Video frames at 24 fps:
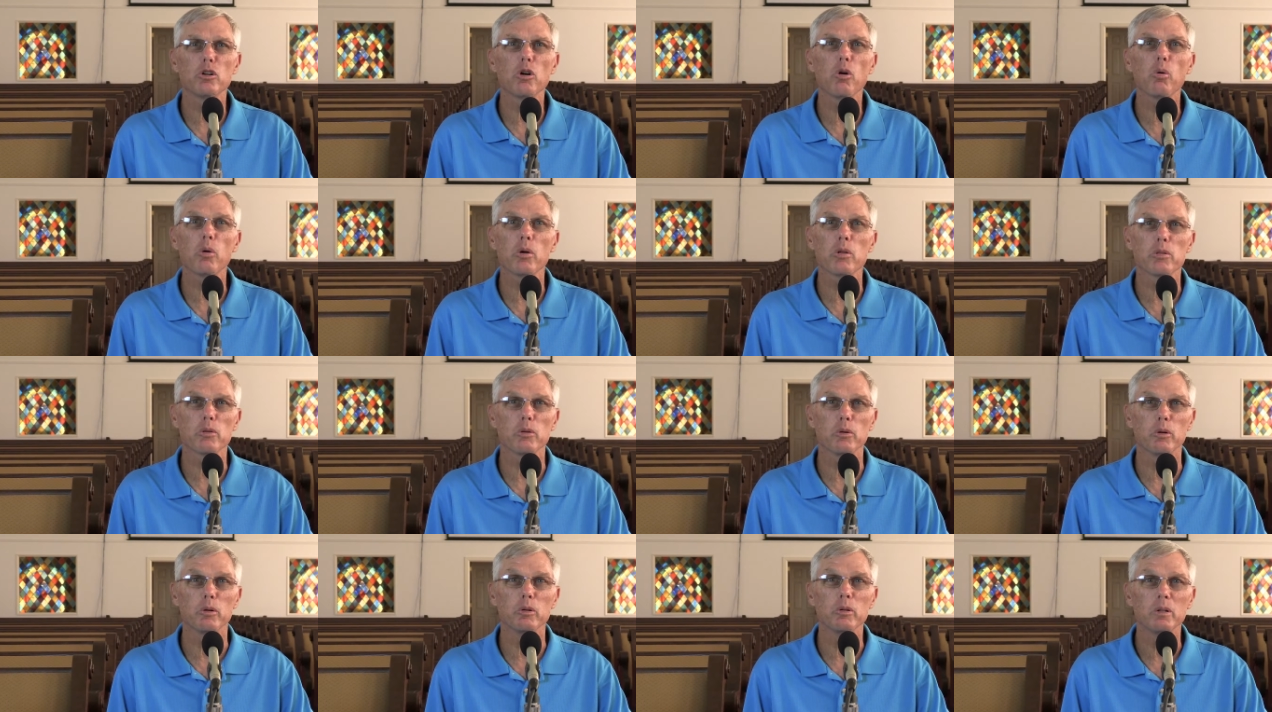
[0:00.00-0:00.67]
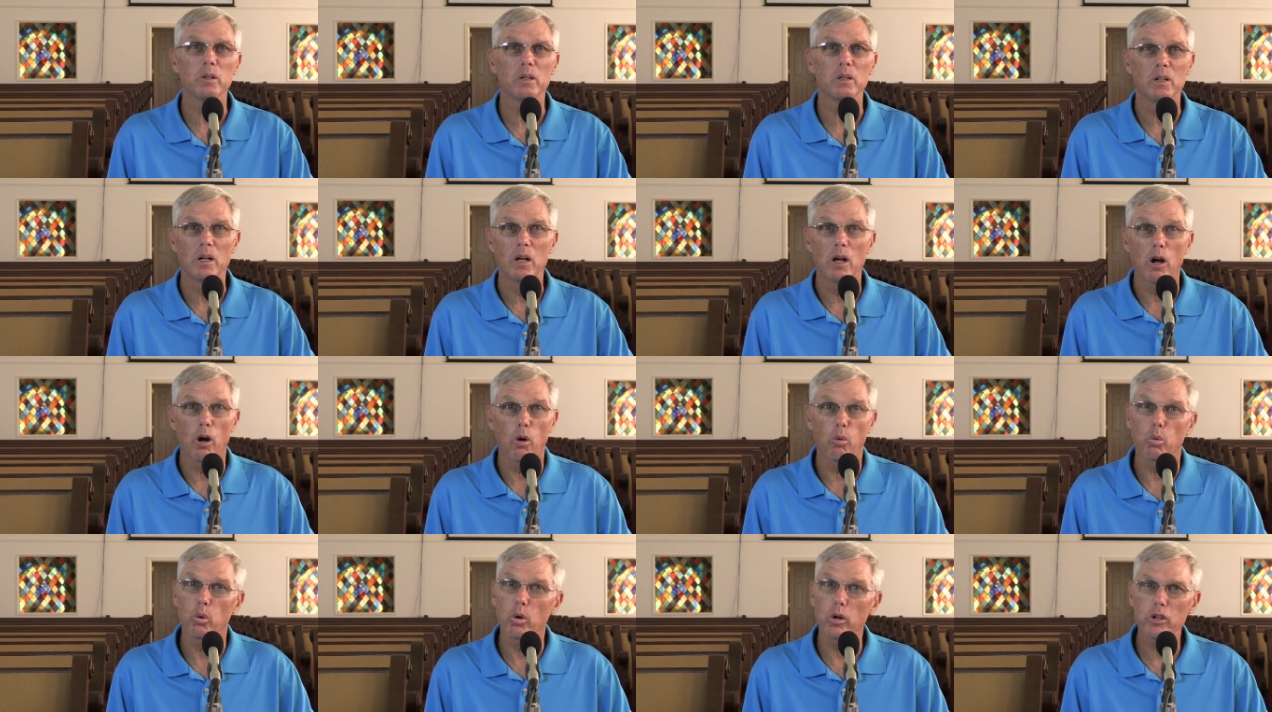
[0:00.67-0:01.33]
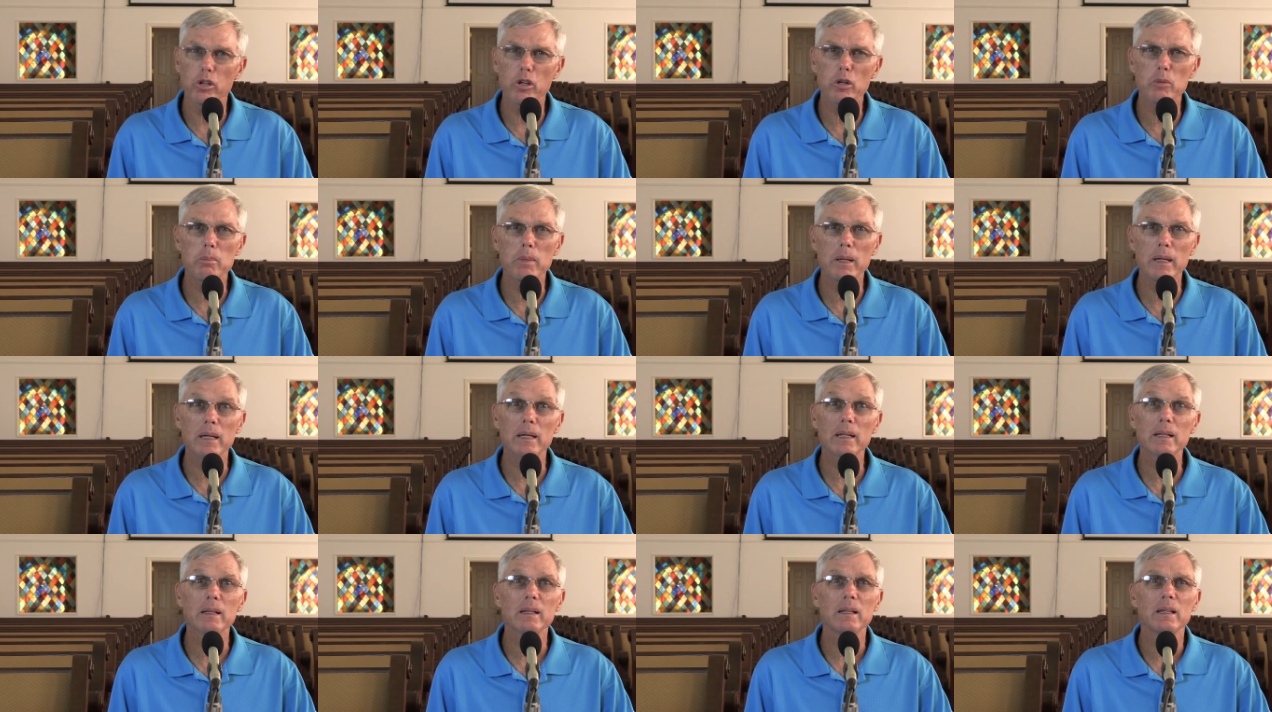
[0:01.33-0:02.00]
you're going through, where you've
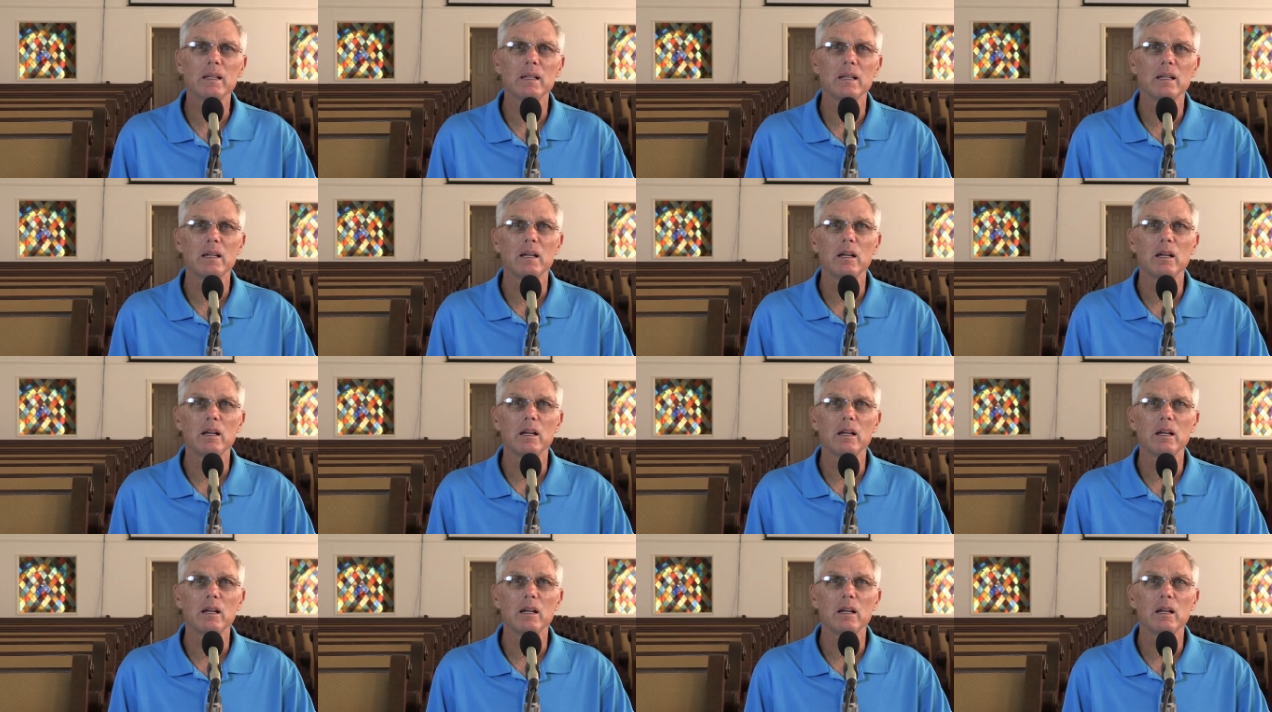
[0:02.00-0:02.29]
been,